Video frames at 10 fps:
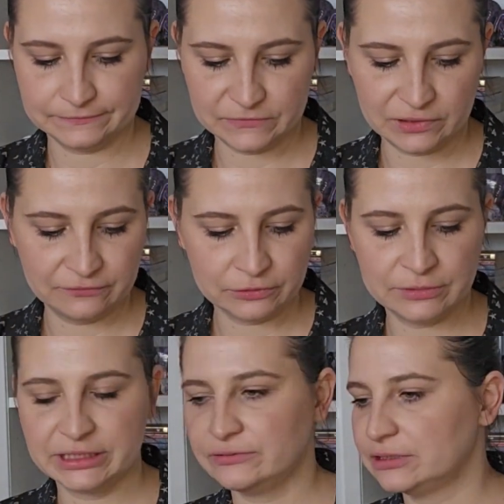Come from
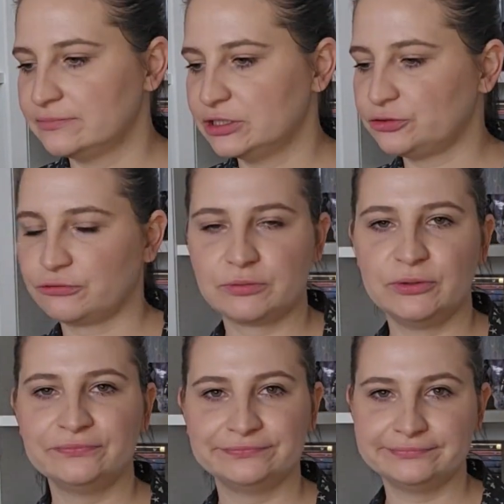Matilda to Miss
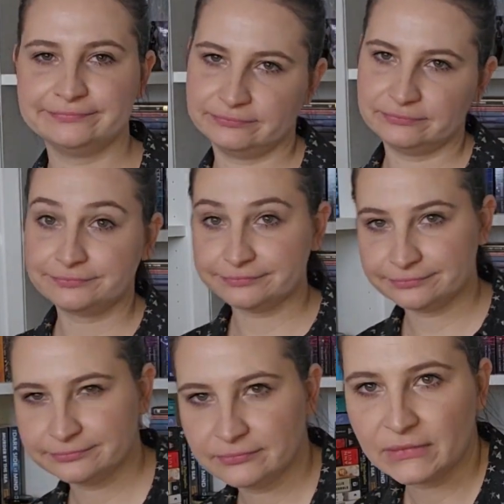Trunchbull.
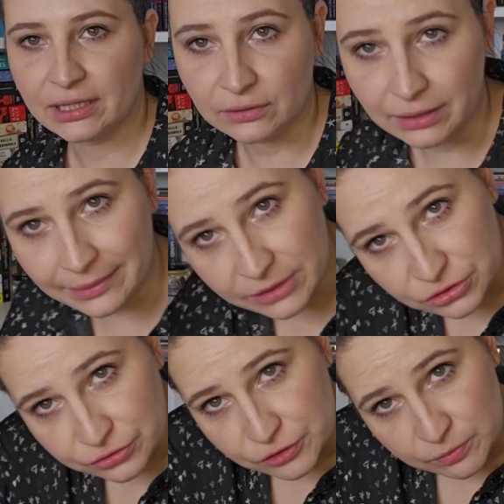Oh, I'm Miss
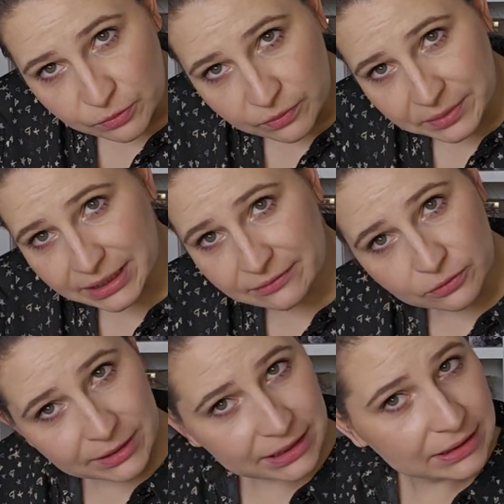Trunchbull with me here,
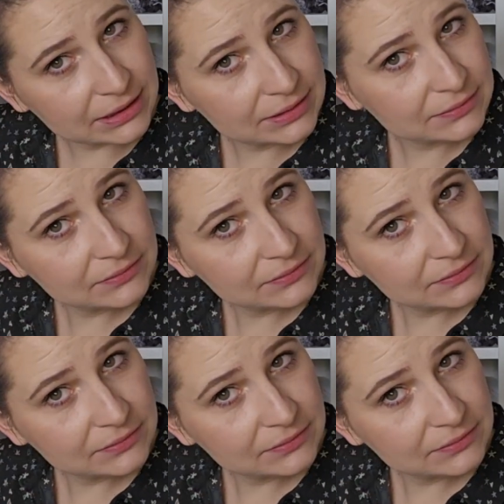something like this.